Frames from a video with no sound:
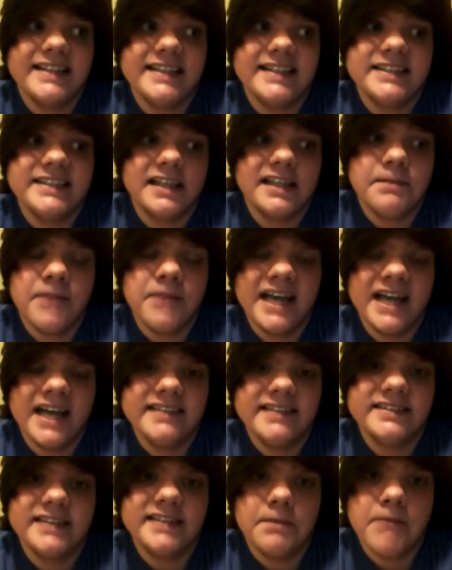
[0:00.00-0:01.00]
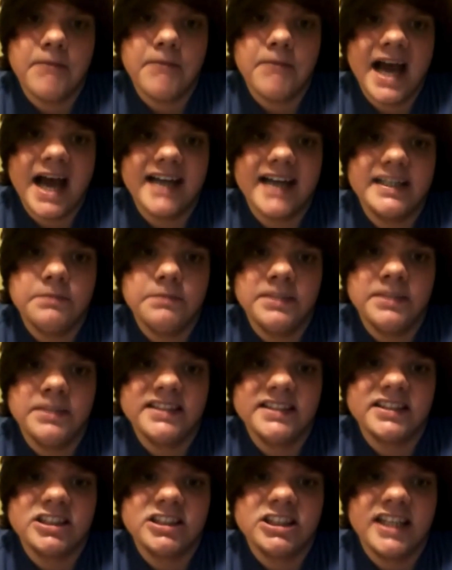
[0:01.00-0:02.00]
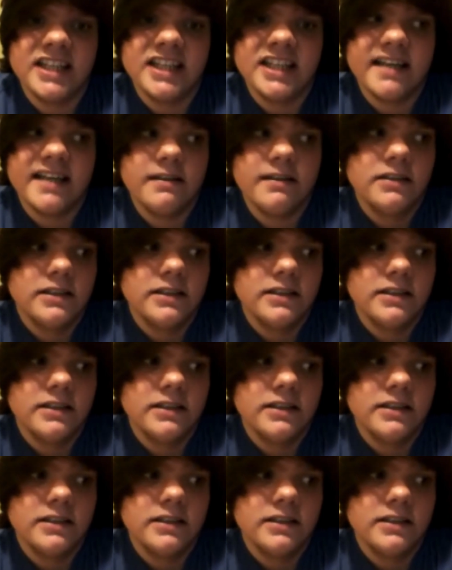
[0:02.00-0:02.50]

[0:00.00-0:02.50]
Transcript: Until I paid the dumb packy piece of shit.